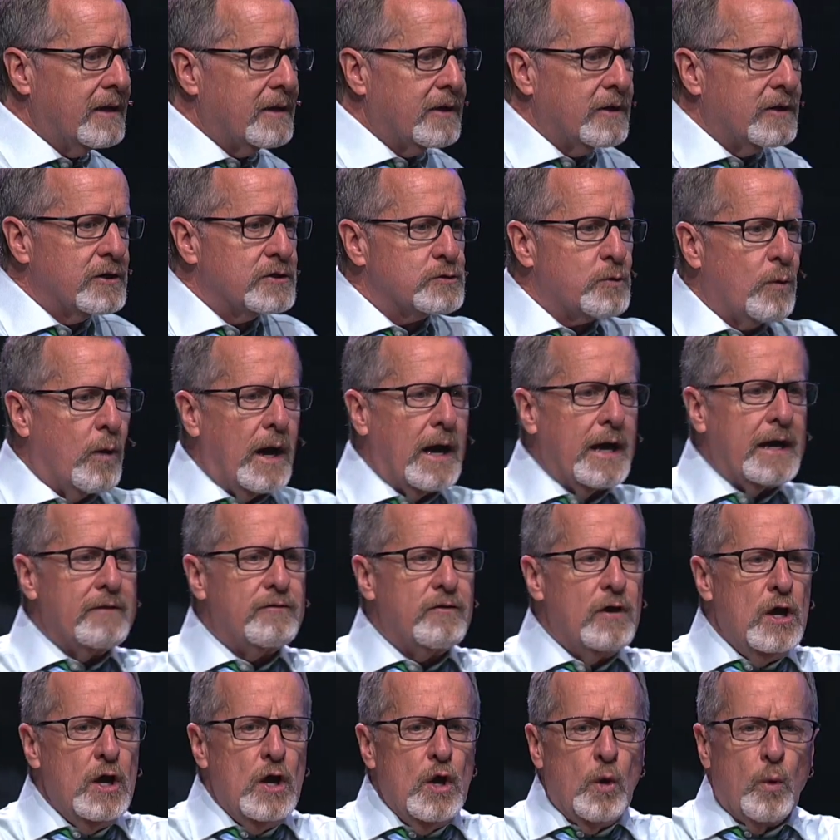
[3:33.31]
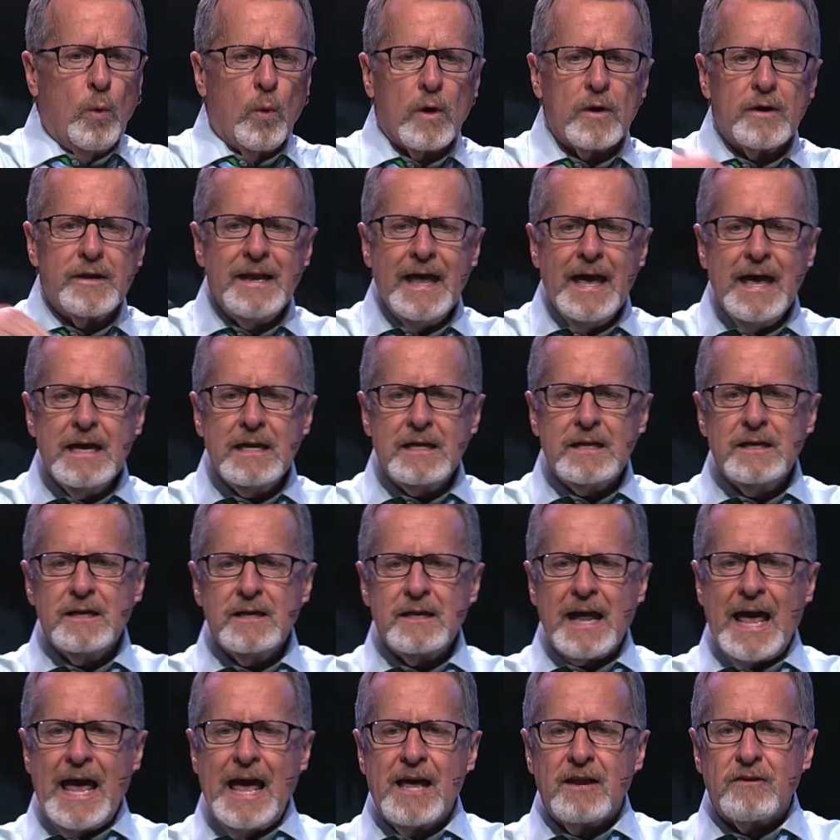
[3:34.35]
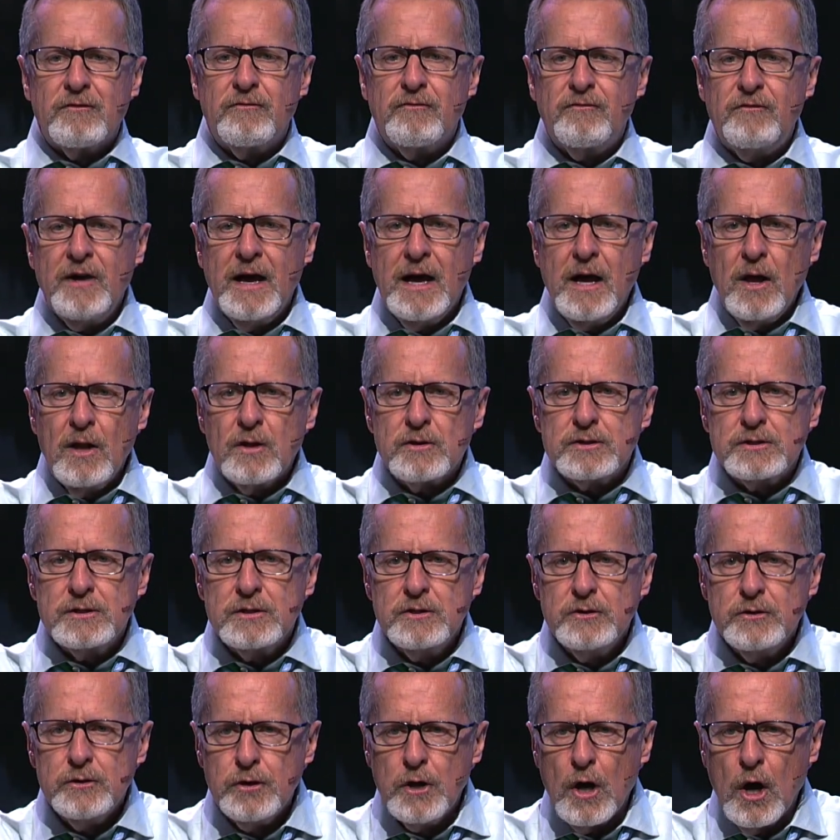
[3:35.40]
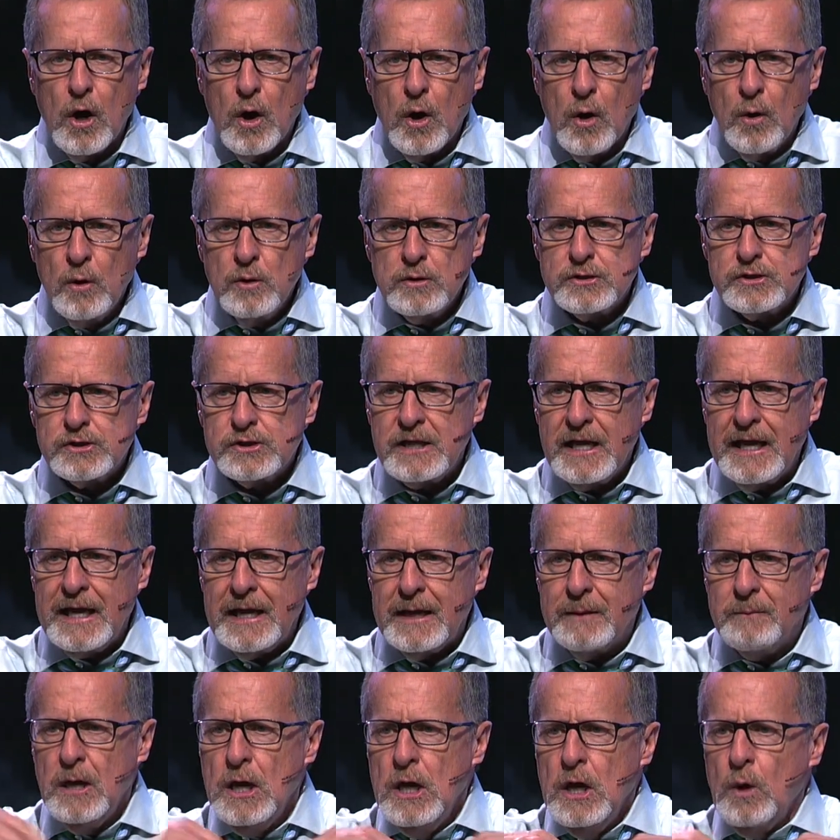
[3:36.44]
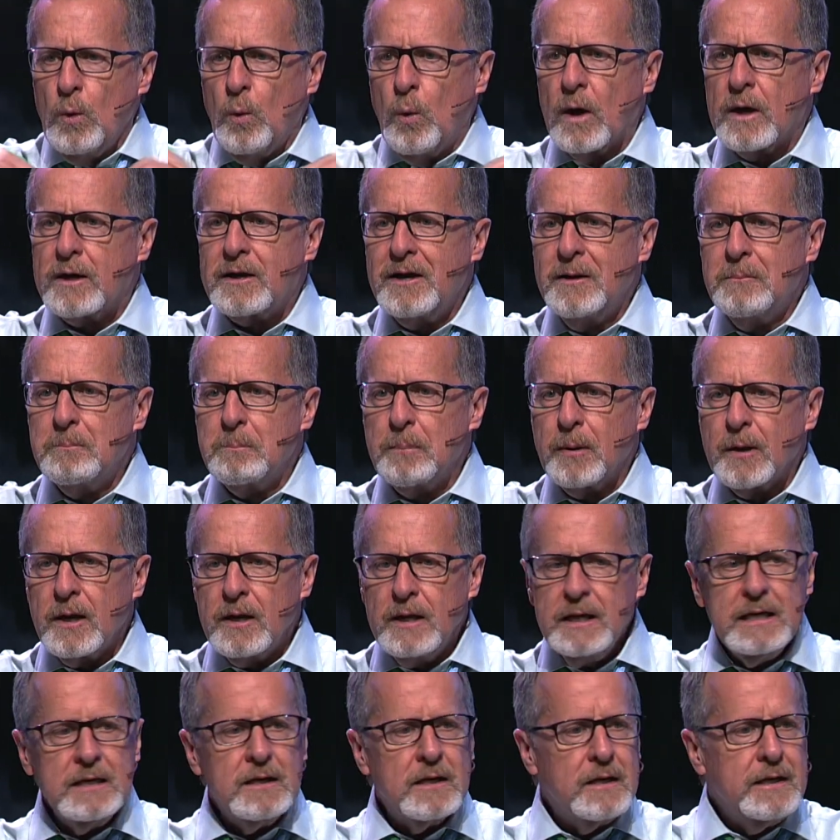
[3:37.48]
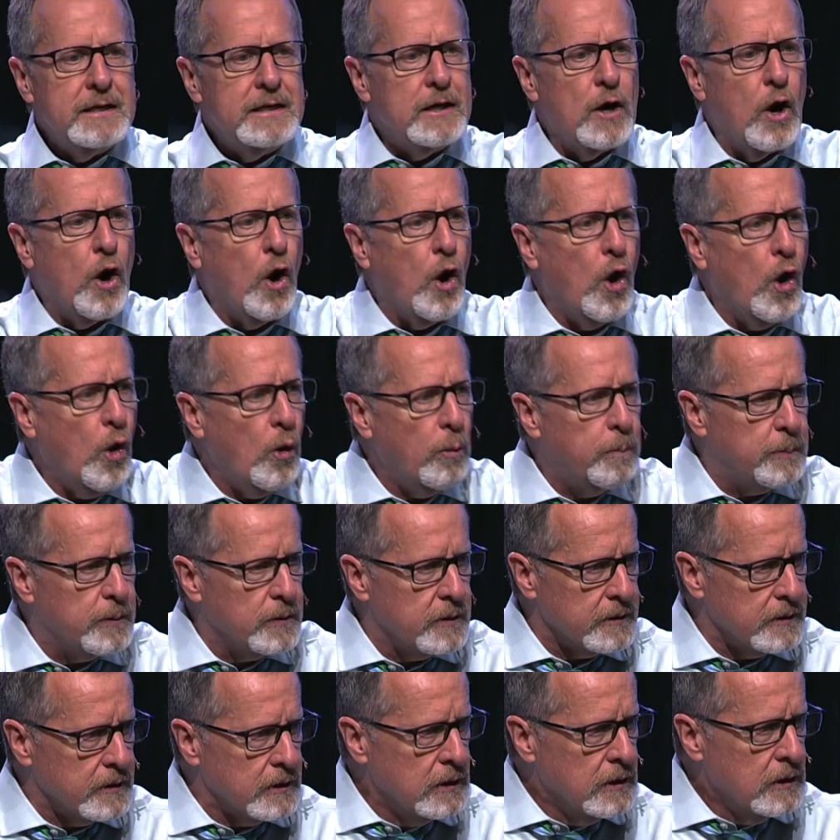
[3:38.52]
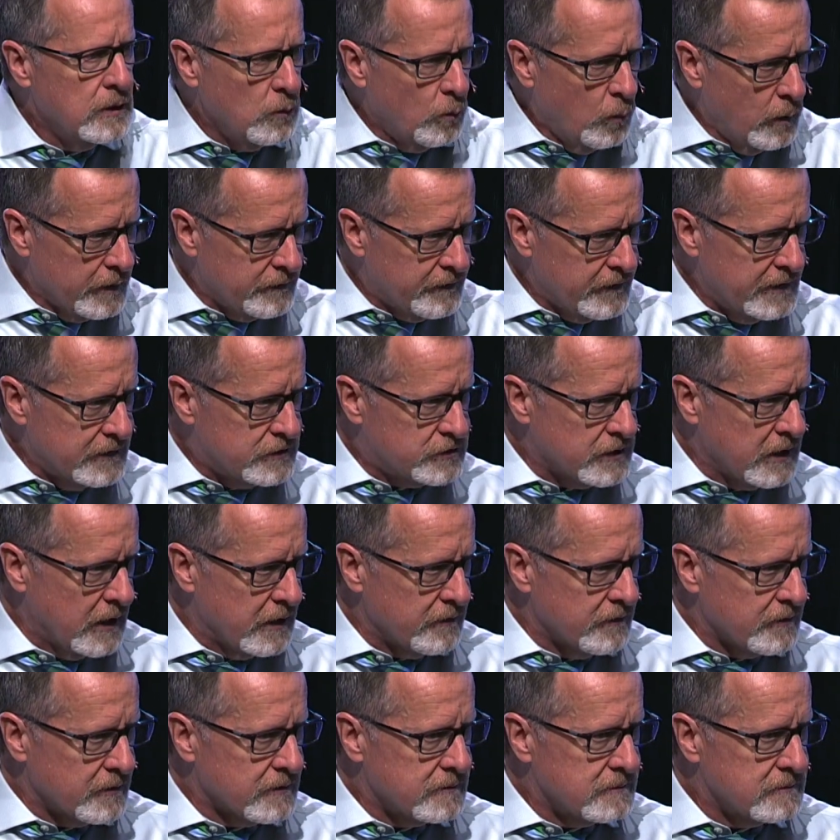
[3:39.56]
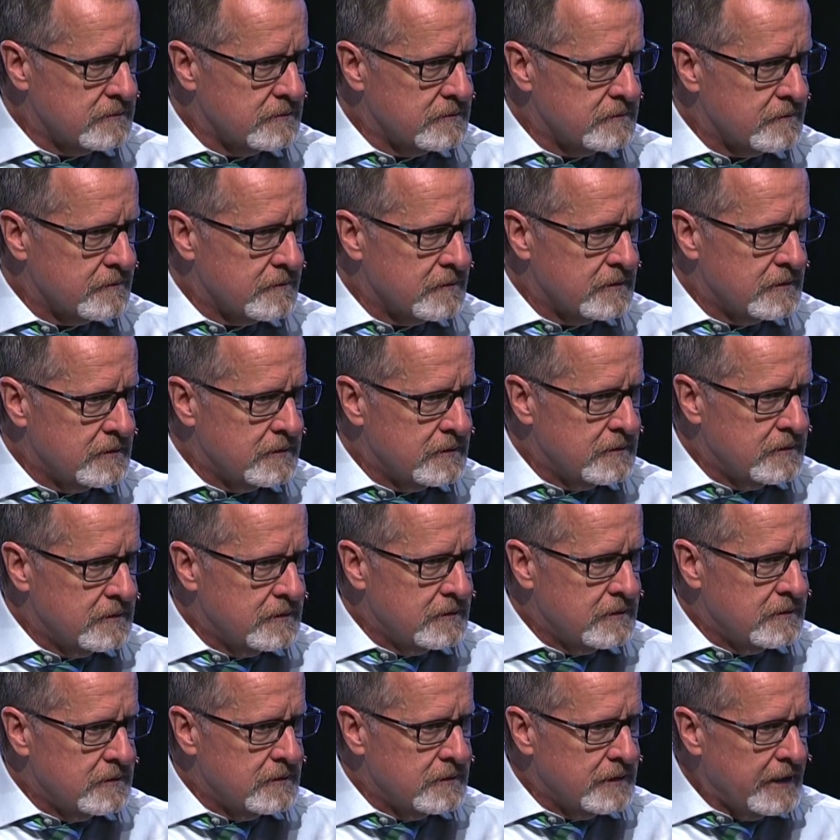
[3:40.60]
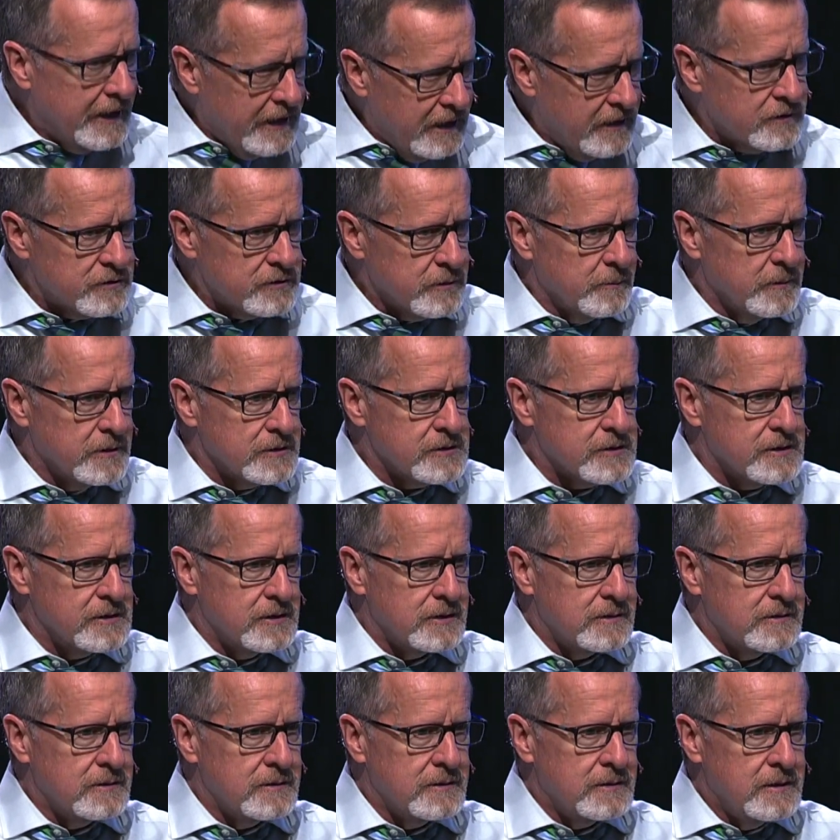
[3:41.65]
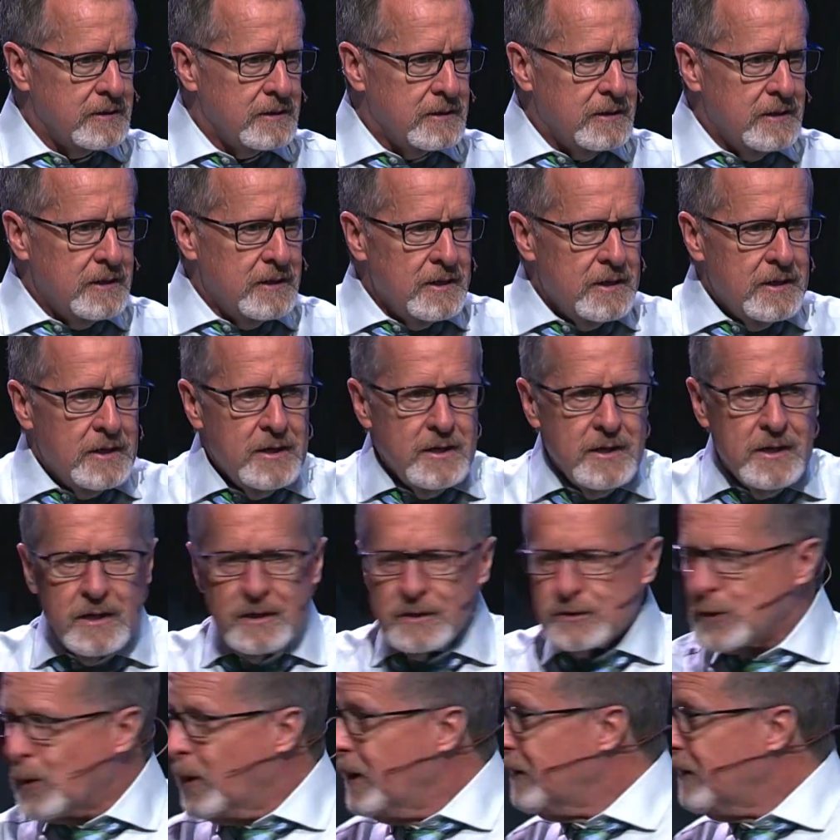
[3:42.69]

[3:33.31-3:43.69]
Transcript: and his wife were naked and felt no shame. We're completely open with each other. Intimacy. So